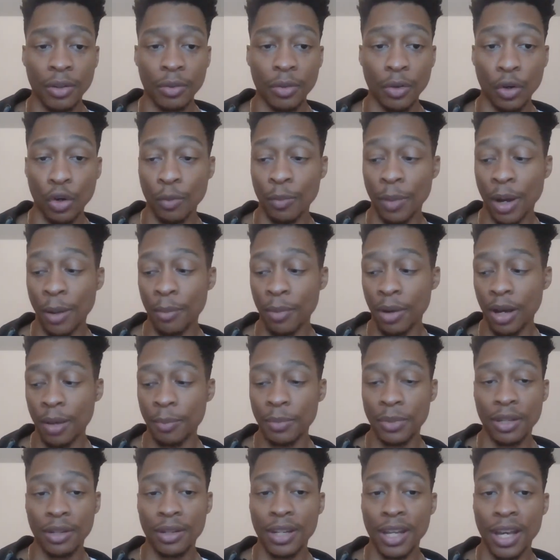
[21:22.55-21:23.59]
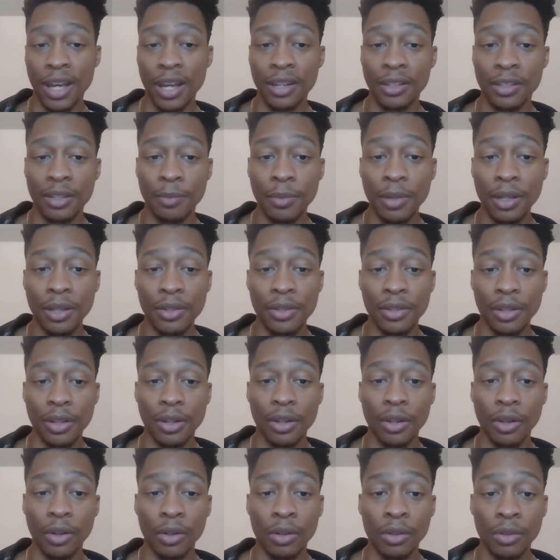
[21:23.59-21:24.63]
Well, my mom did that to me,
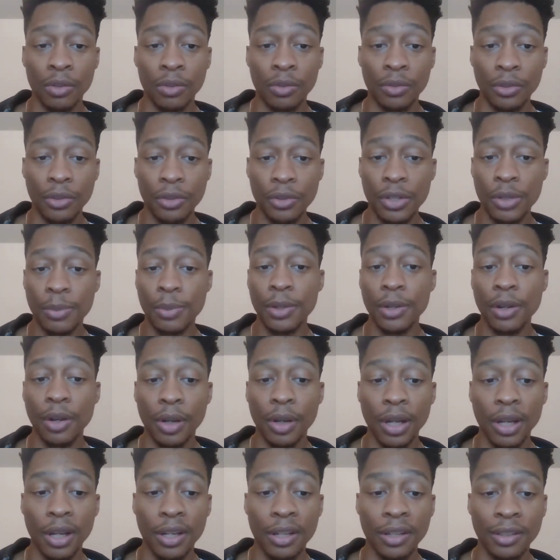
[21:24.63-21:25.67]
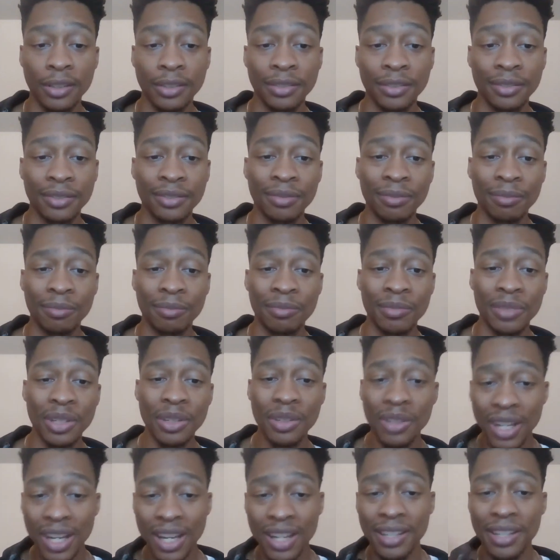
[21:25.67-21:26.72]
so you should be okay. So
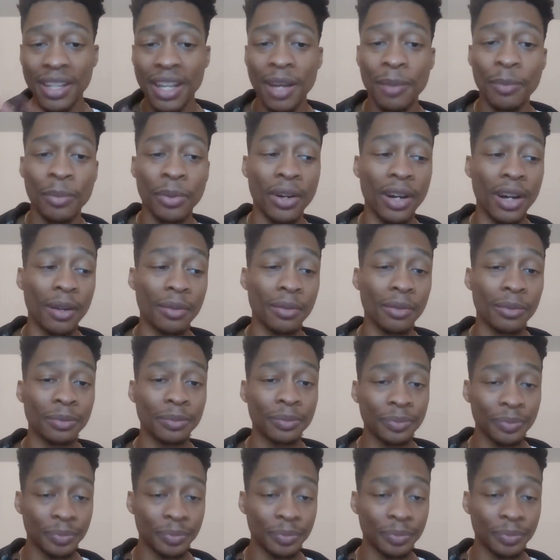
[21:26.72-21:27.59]
you got that problem.